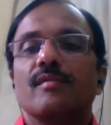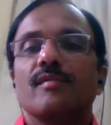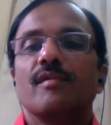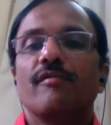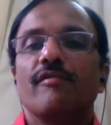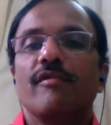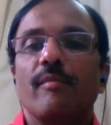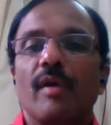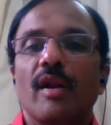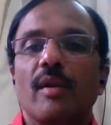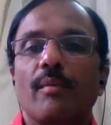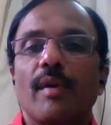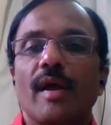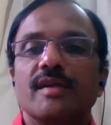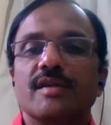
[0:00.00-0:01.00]
The female
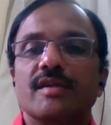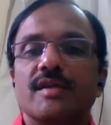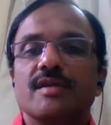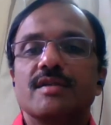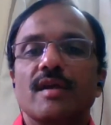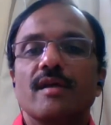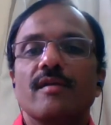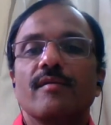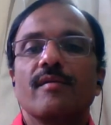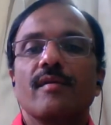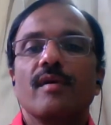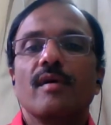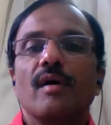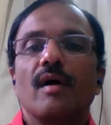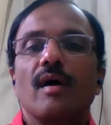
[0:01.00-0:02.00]
branch is there
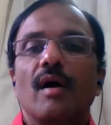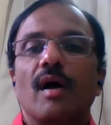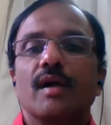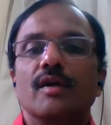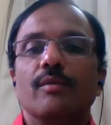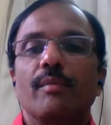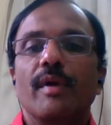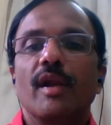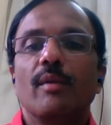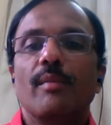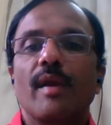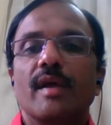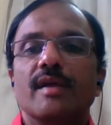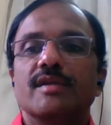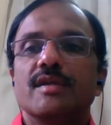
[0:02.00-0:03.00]
and male
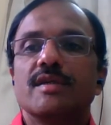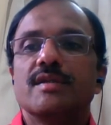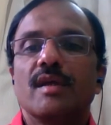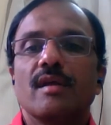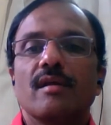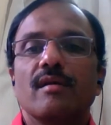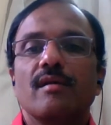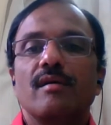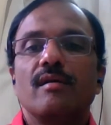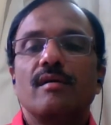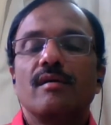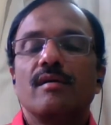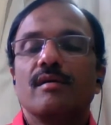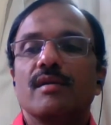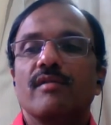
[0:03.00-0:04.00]
branch is there.
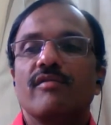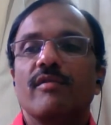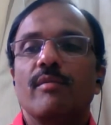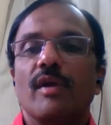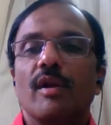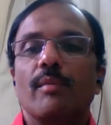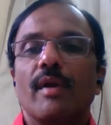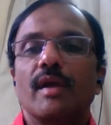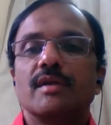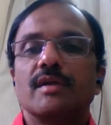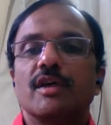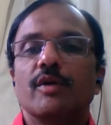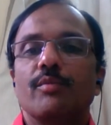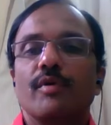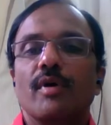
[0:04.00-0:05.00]
The female branch
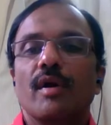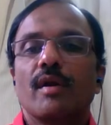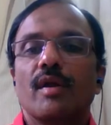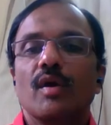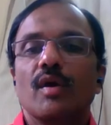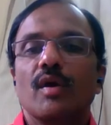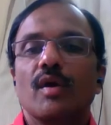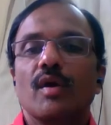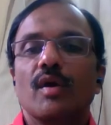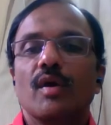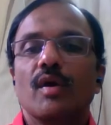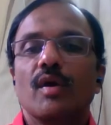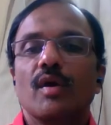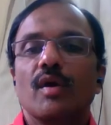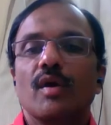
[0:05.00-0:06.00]
are
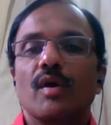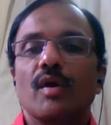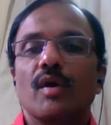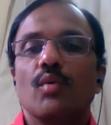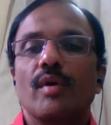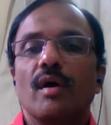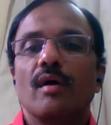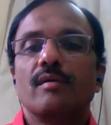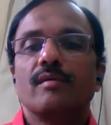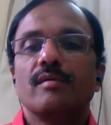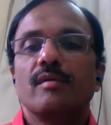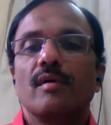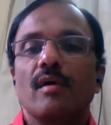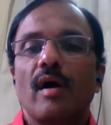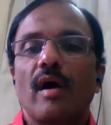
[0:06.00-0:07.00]
Archegonia,
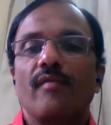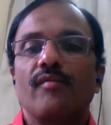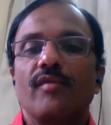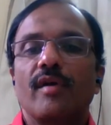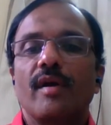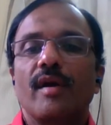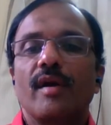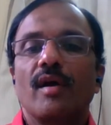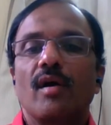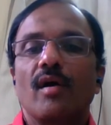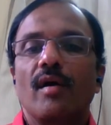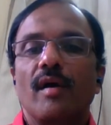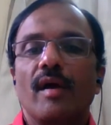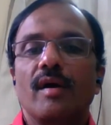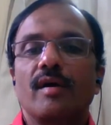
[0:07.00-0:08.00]
Antheridia,
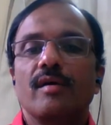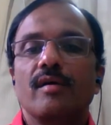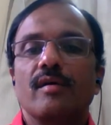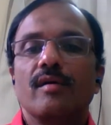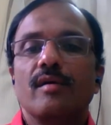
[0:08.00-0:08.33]
egg,